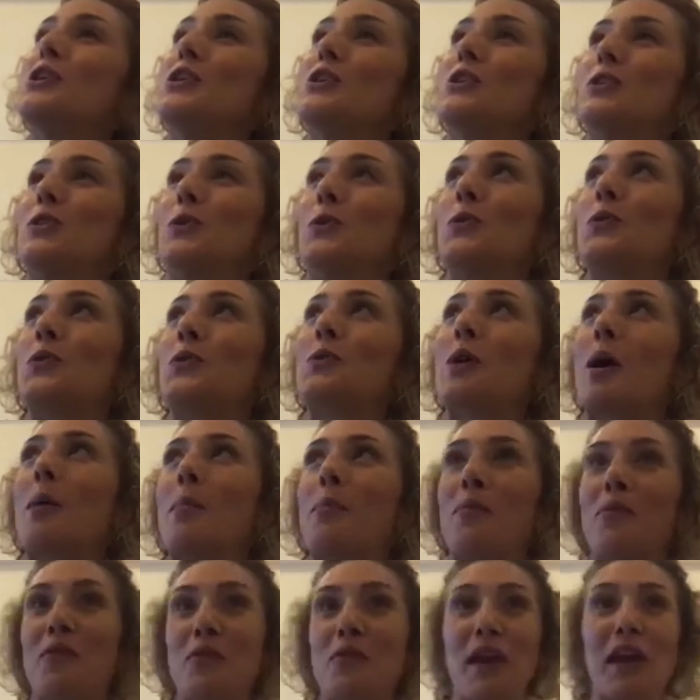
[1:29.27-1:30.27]
So grew
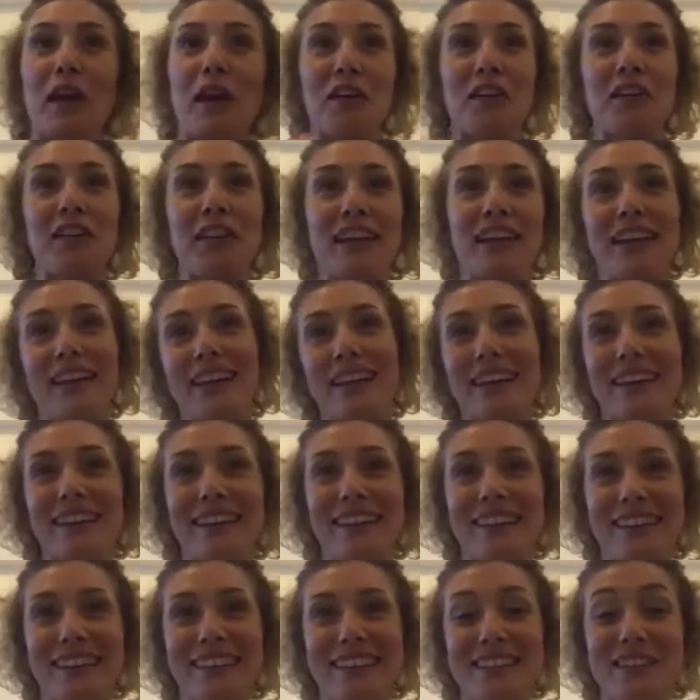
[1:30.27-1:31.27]
up very
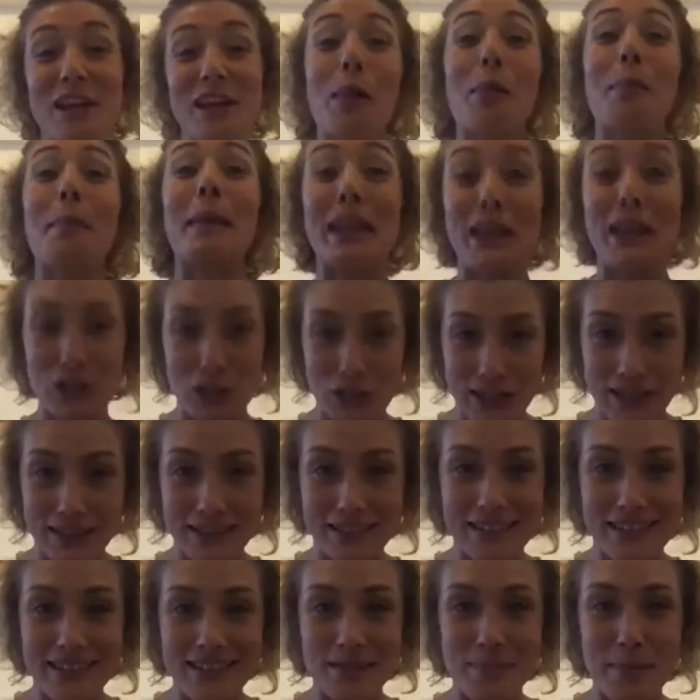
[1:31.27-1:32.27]

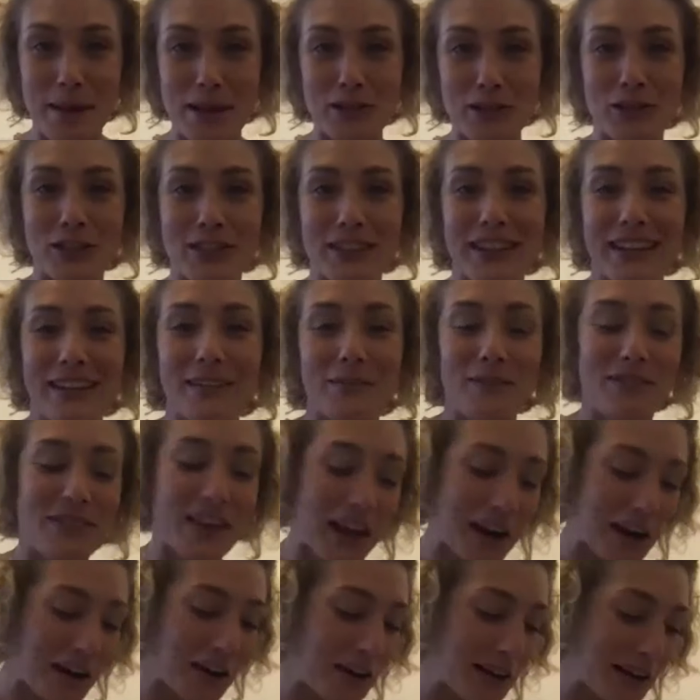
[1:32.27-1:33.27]
Dalmatian, especially.
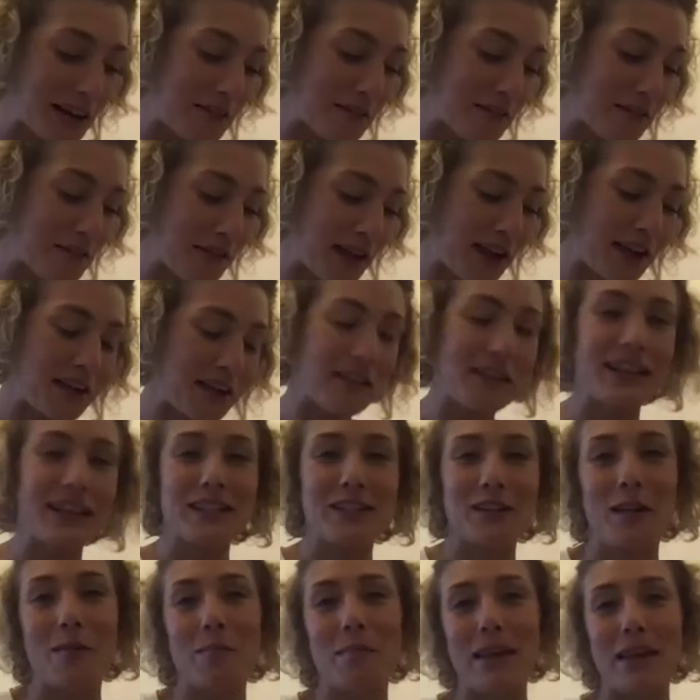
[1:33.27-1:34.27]
Very, very
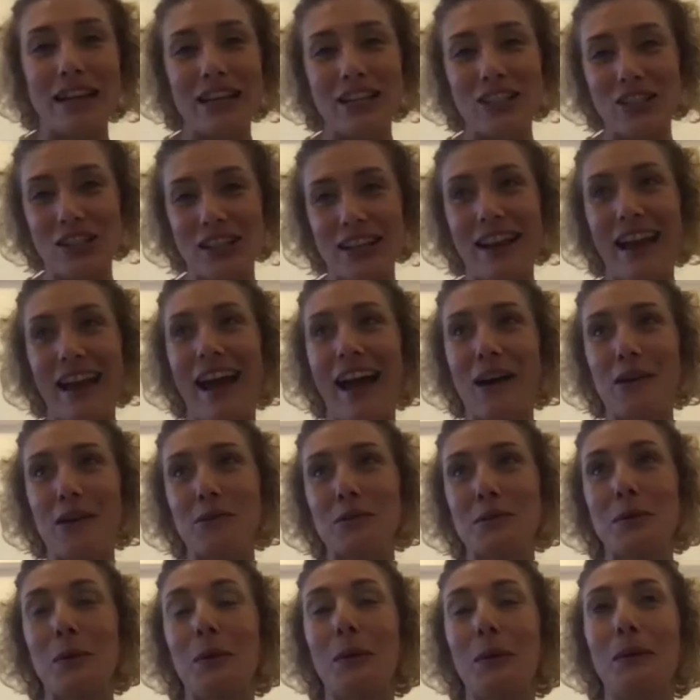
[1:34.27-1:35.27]
Dalmatian
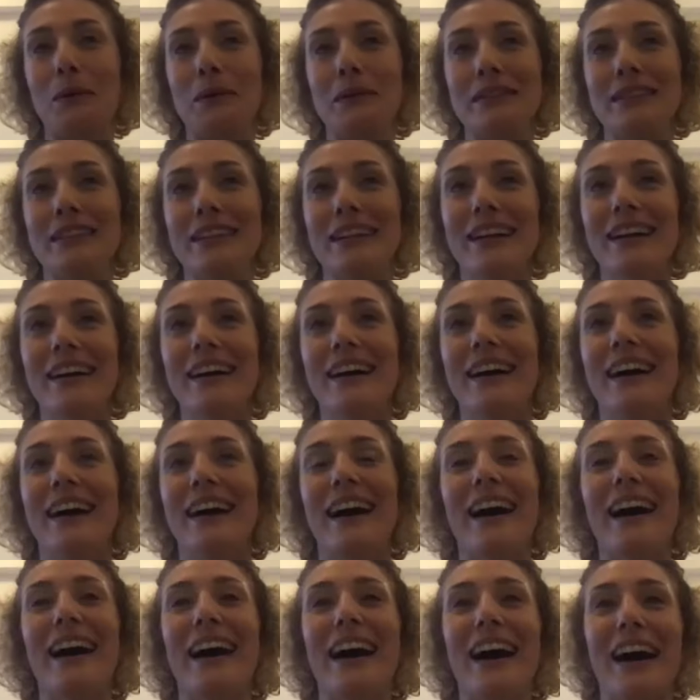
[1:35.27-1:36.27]
household.
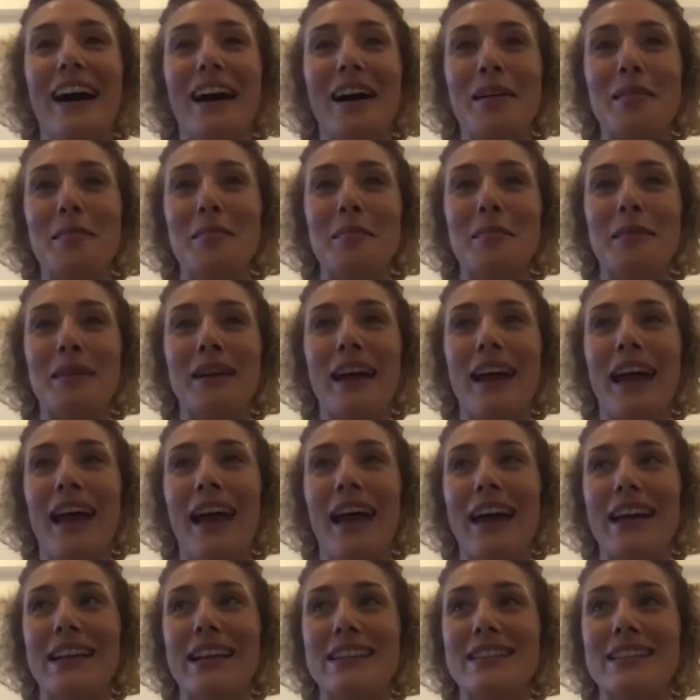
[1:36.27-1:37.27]

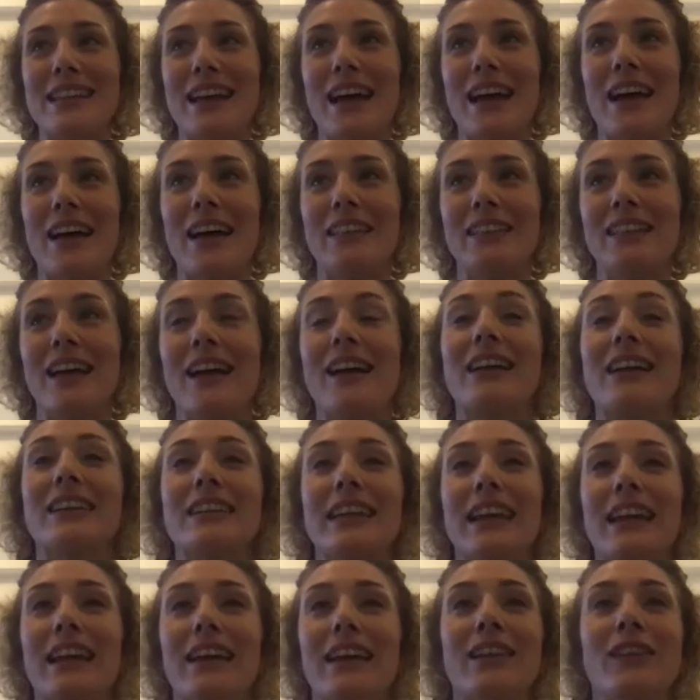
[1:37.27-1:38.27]

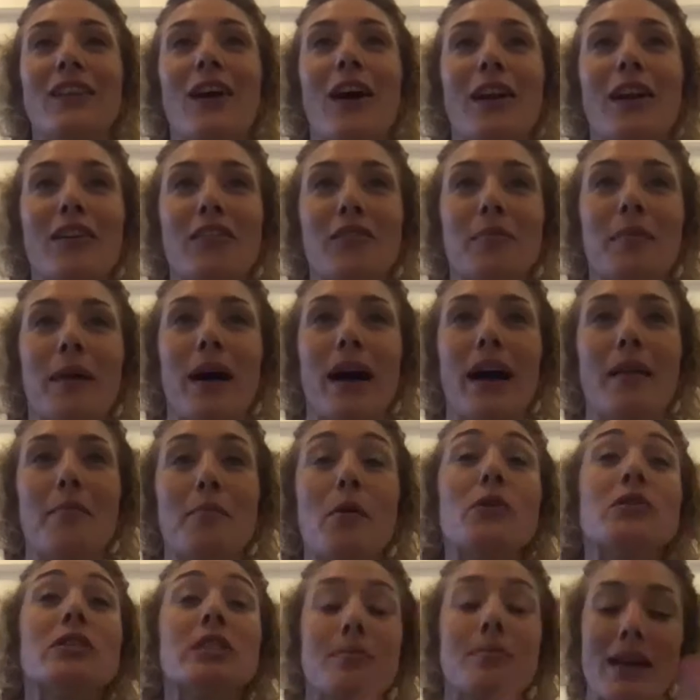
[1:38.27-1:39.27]
Luckily,
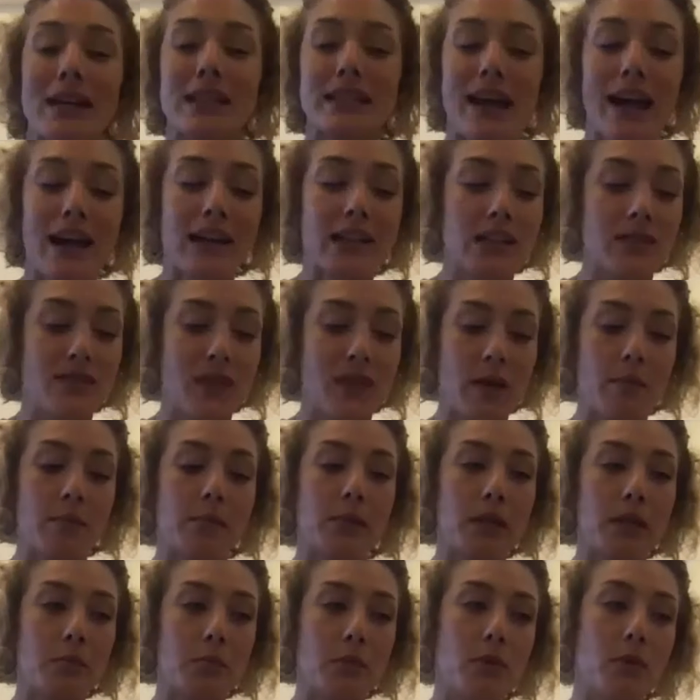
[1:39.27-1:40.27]
most of my dad's
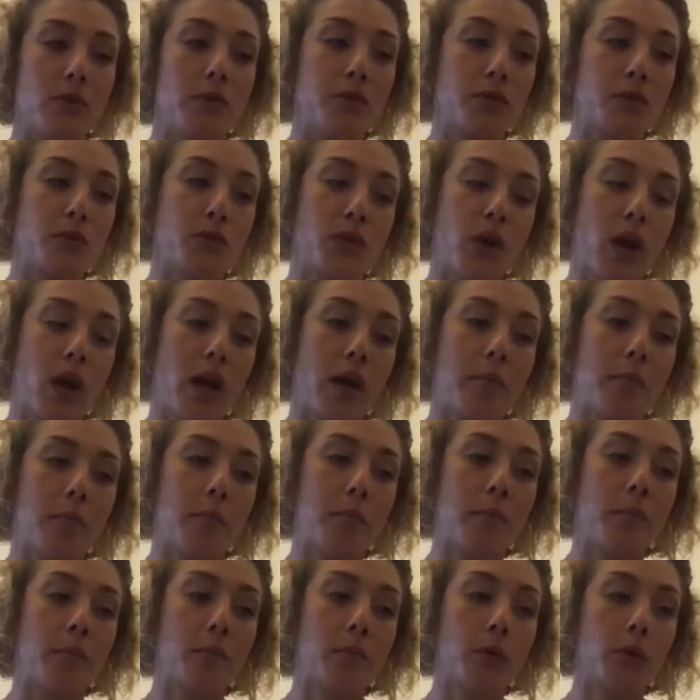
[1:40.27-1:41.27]
family moved
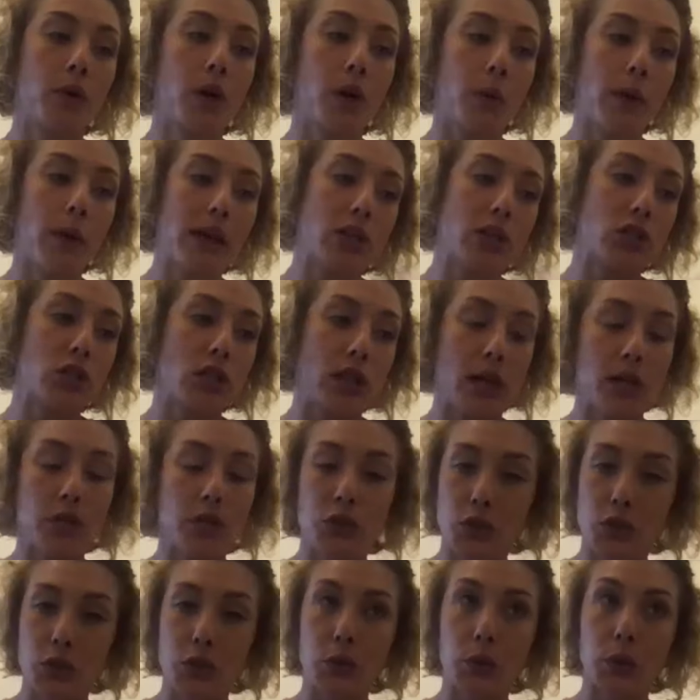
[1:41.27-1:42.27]
from Croatia
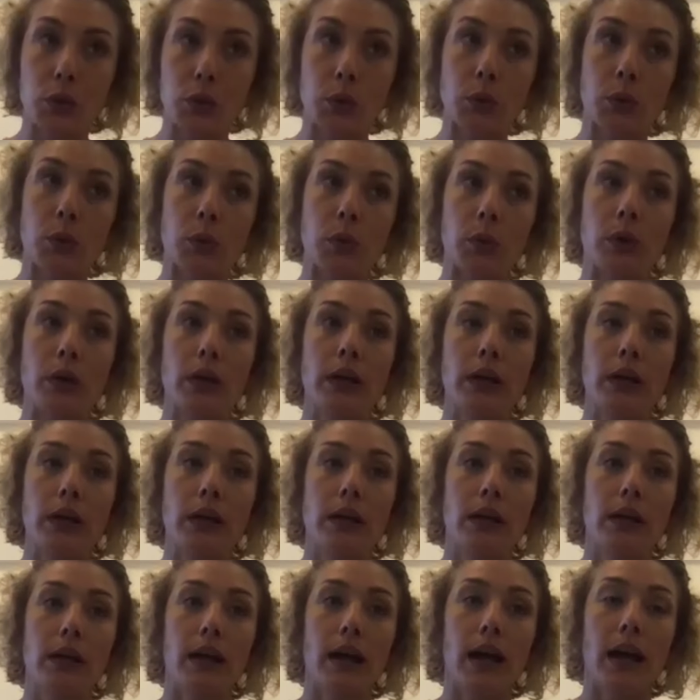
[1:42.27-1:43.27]
to
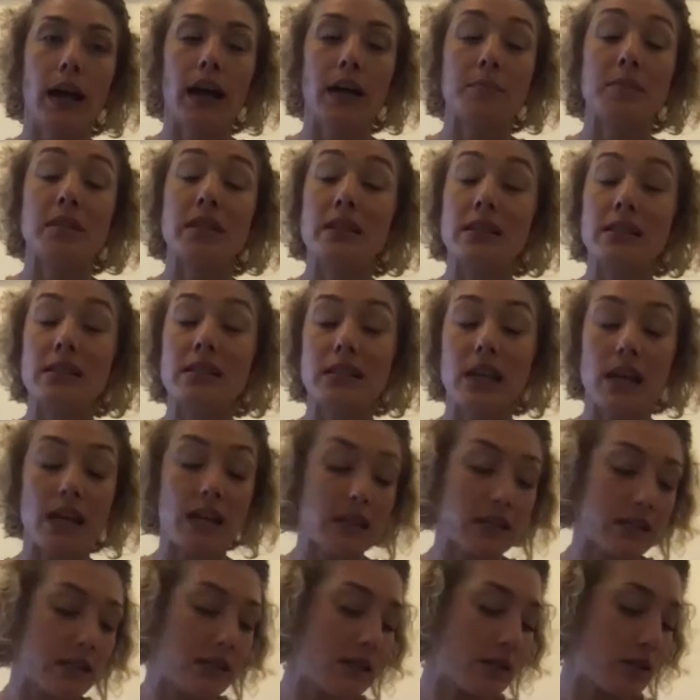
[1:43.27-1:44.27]
the
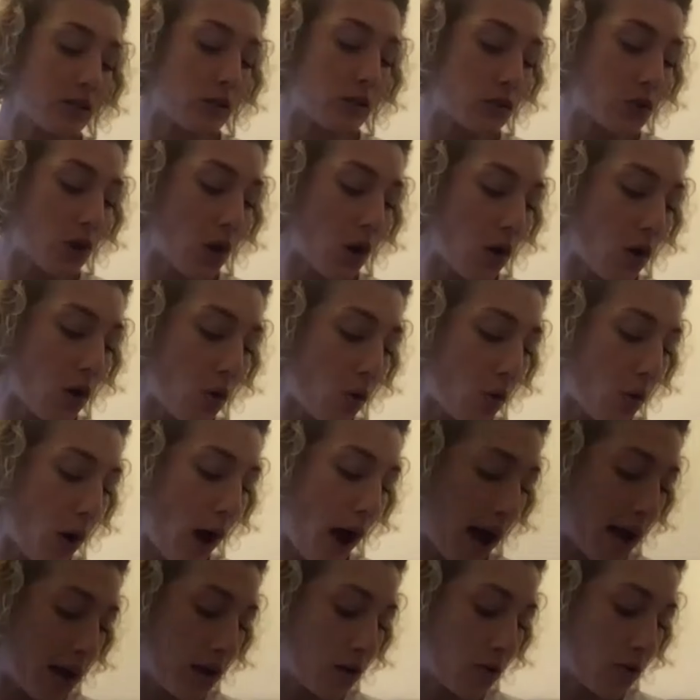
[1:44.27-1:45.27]
States. So
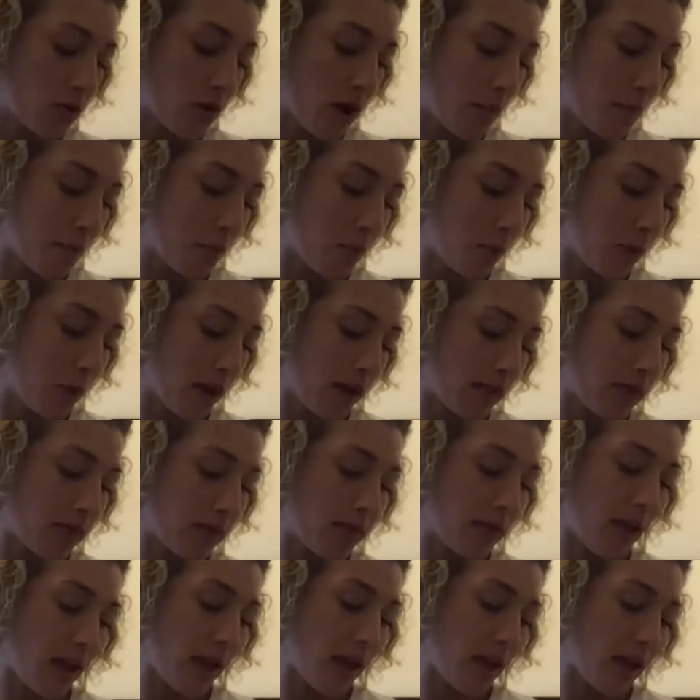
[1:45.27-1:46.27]
I grew up with
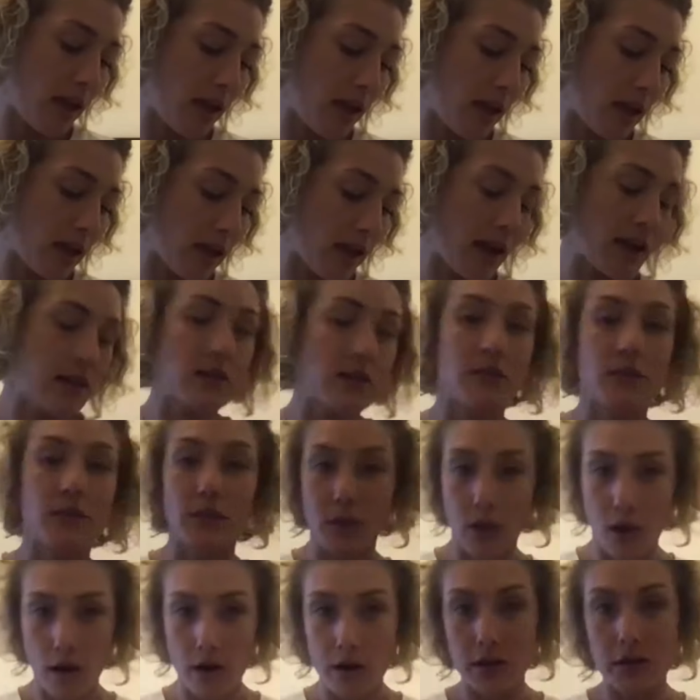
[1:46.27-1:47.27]
a kind of
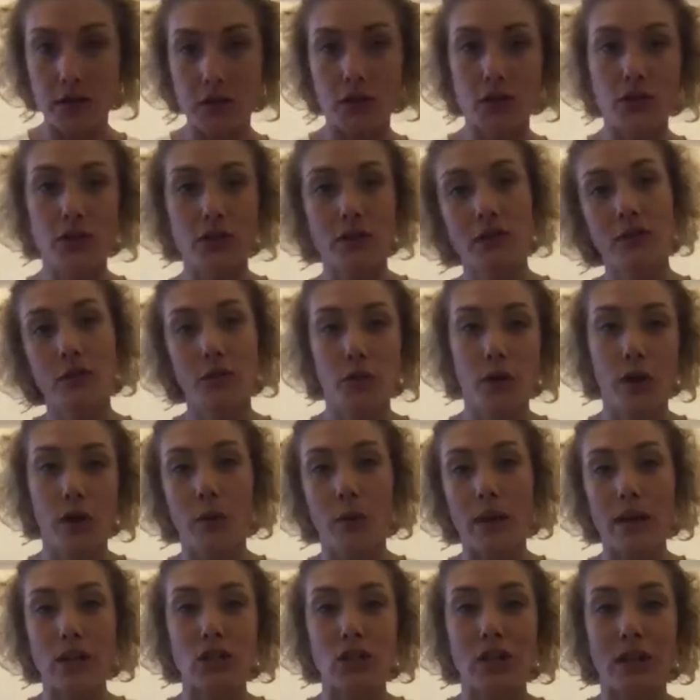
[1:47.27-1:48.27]
large
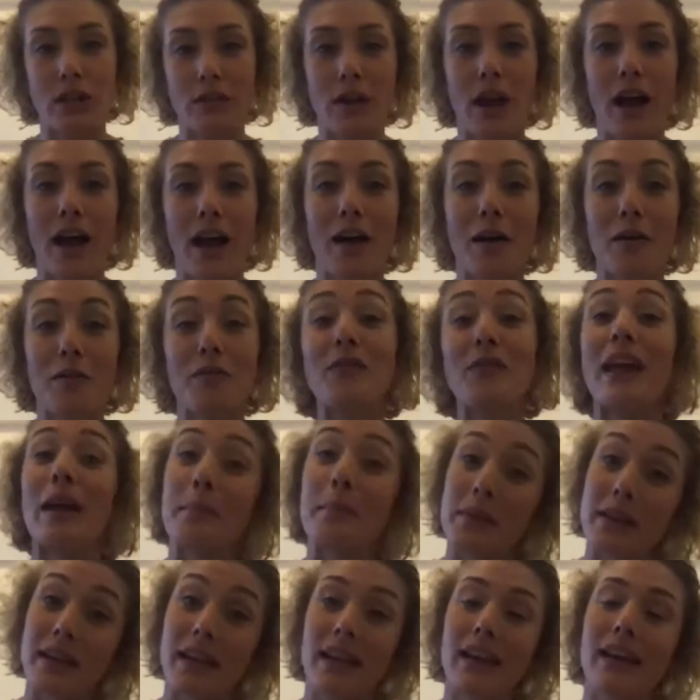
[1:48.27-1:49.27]
Croatian
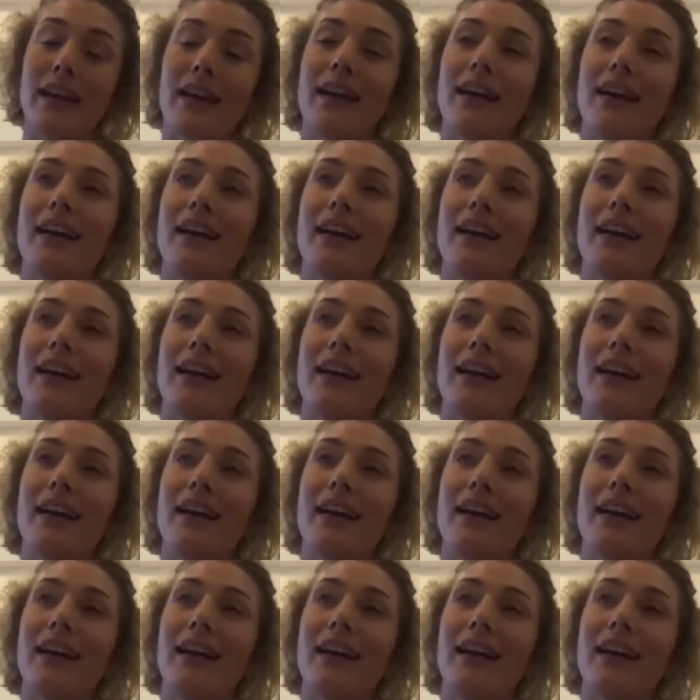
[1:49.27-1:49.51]
family.